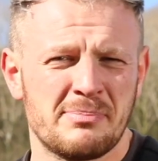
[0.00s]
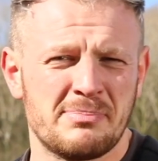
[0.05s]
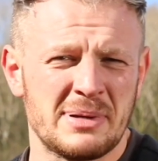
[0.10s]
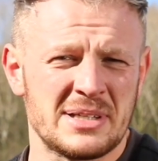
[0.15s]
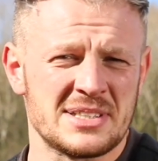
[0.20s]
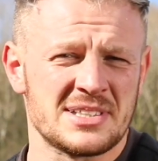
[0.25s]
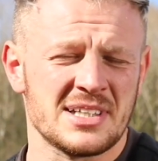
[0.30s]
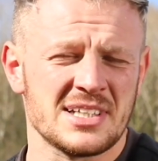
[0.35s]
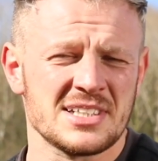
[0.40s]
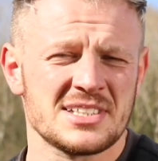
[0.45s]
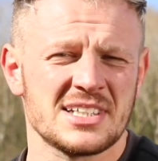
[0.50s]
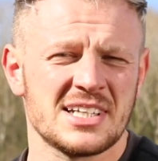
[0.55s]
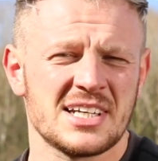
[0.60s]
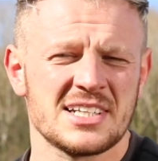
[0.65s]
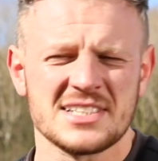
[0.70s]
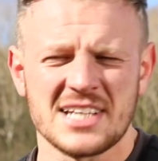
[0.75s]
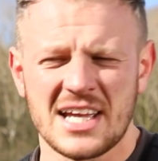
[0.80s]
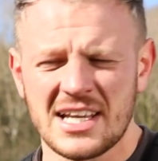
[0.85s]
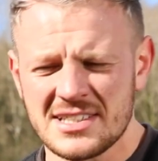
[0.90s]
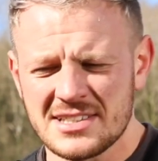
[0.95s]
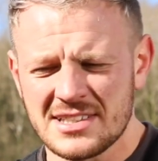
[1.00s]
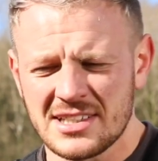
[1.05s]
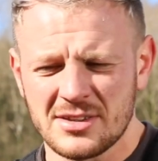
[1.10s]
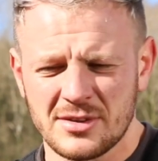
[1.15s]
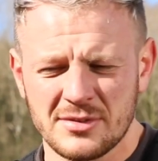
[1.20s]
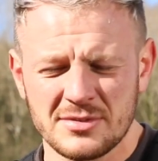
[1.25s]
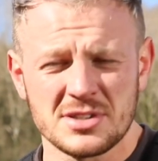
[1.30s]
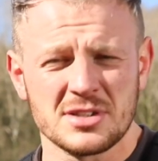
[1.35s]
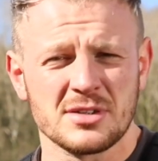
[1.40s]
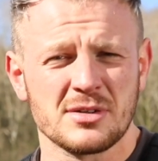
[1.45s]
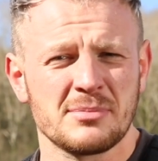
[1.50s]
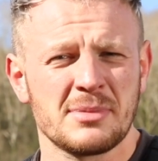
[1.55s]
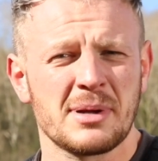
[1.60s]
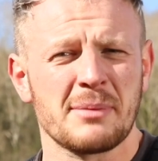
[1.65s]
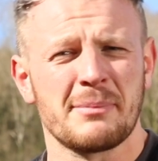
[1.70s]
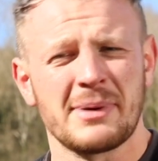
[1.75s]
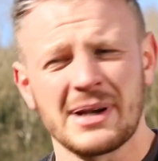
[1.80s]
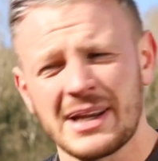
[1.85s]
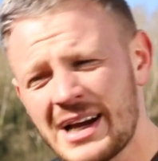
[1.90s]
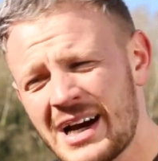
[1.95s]
business in the sense that obviously you can
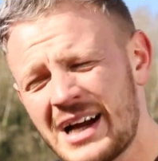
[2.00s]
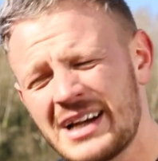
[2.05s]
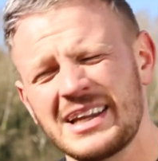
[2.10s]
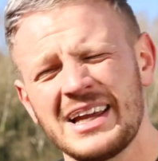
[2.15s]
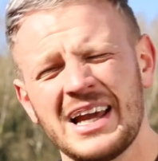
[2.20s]
make money and